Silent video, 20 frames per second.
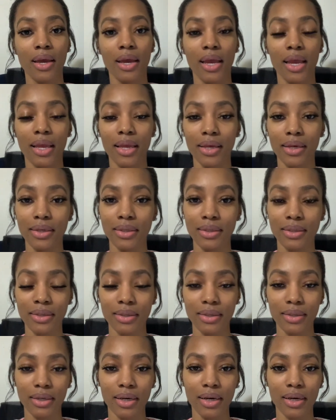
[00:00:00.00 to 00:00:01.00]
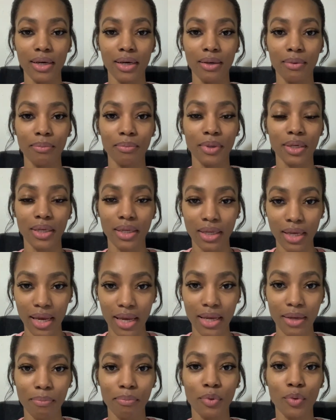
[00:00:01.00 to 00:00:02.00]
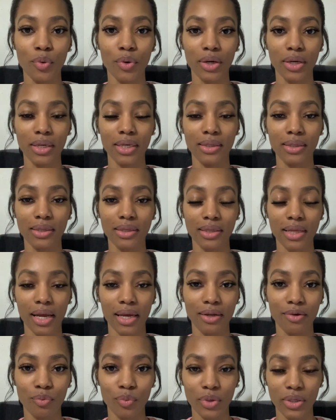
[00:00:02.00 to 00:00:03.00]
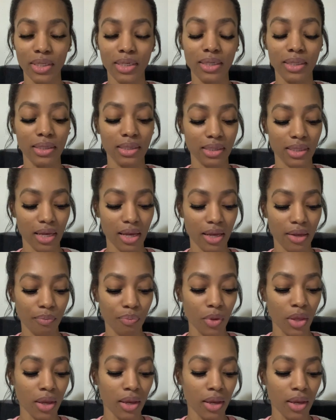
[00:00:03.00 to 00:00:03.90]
And uh, um, gain more insight of what he's saying.